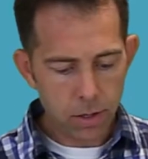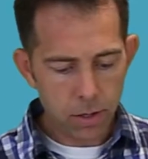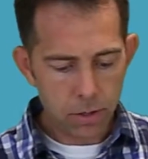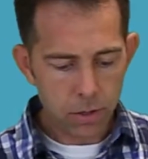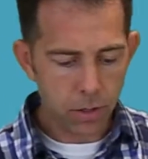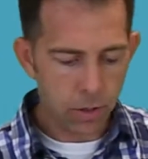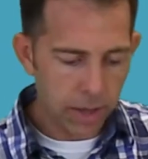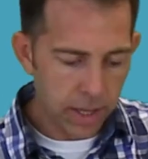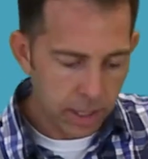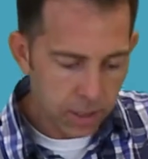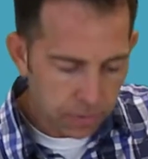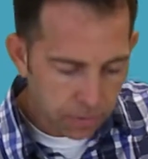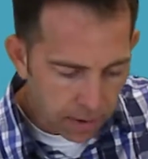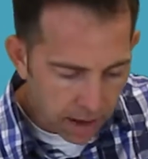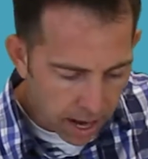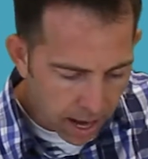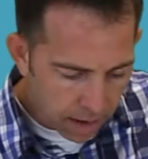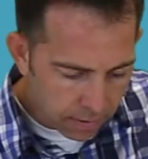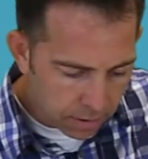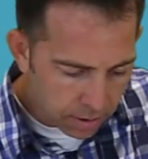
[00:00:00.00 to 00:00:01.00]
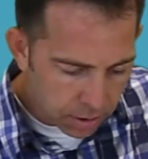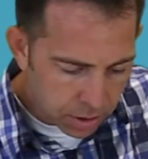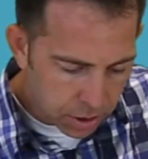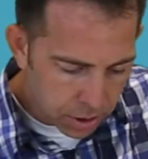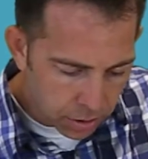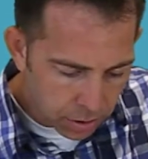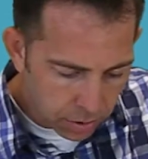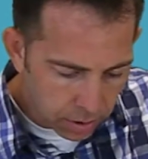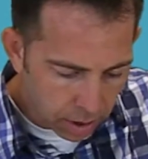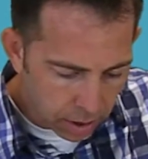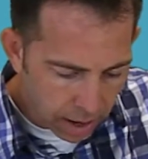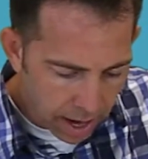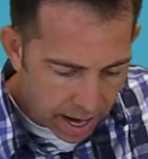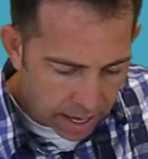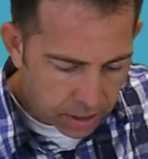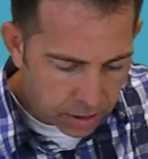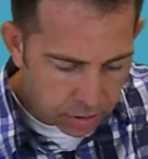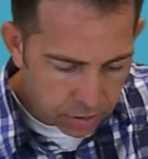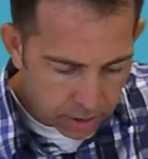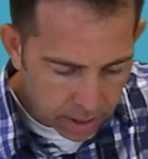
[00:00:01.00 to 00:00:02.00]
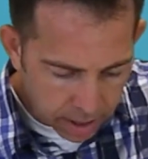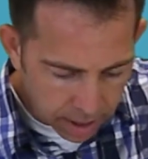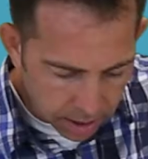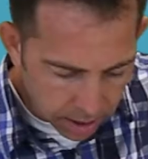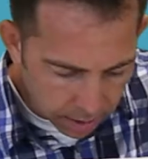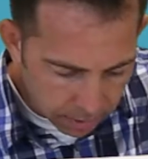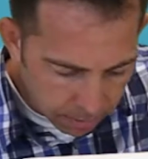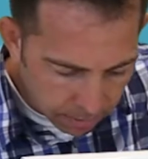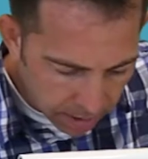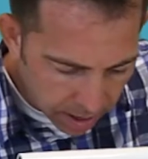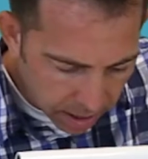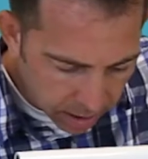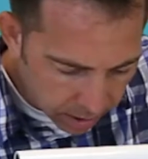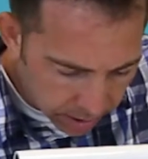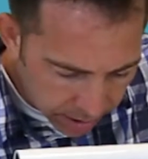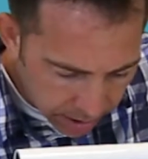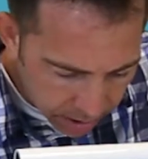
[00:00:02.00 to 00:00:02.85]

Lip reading: So this 5 and 2 are extra, and our final